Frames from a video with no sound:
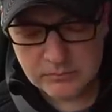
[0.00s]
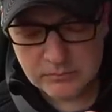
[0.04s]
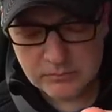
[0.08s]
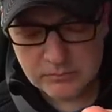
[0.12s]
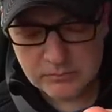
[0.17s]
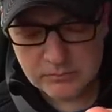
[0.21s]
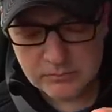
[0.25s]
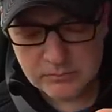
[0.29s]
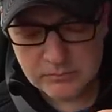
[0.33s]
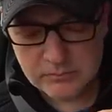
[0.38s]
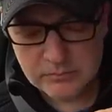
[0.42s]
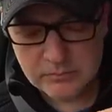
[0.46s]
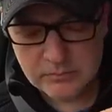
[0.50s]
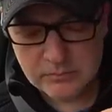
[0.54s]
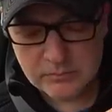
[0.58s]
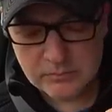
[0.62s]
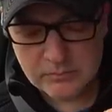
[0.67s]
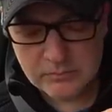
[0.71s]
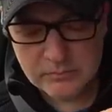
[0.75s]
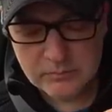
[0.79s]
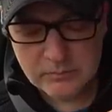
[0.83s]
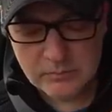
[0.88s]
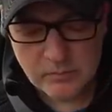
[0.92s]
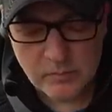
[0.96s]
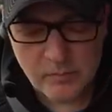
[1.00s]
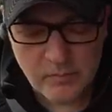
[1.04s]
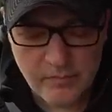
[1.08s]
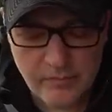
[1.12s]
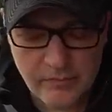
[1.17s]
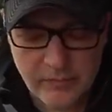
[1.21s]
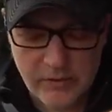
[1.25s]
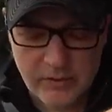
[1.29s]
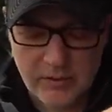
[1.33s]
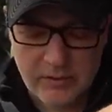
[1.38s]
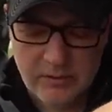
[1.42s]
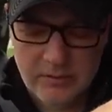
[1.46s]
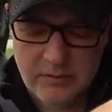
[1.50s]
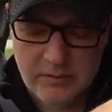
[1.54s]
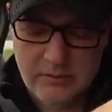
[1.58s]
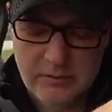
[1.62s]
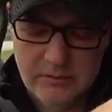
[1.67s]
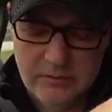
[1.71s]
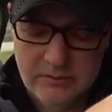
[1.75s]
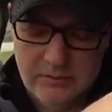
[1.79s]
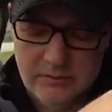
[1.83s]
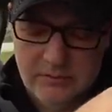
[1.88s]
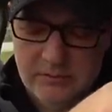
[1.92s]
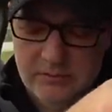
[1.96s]

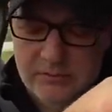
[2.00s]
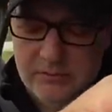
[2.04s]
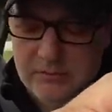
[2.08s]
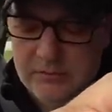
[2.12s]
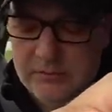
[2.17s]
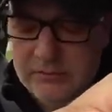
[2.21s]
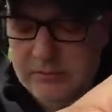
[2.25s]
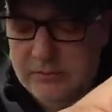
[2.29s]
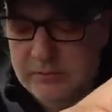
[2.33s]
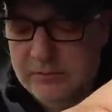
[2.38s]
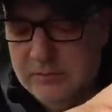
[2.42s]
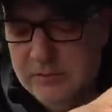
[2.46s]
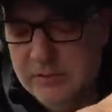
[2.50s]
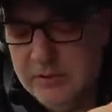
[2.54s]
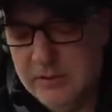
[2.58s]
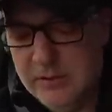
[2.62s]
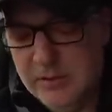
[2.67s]
No words are spoken by the person on screen.